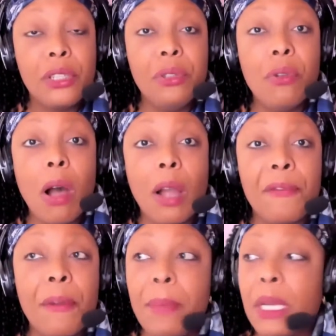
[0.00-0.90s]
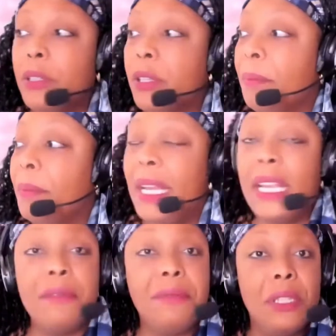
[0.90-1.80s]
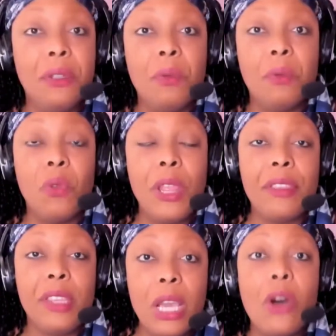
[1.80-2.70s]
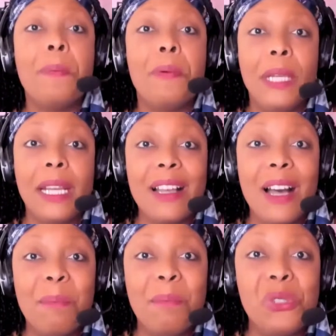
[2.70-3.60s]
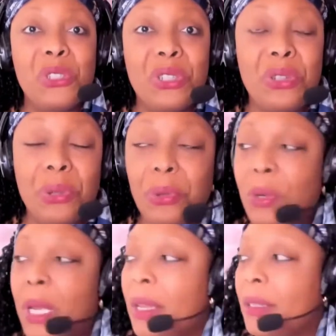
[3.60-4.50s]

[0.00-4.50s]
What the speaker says: You are familiar, many of you, with Yelp when it comes to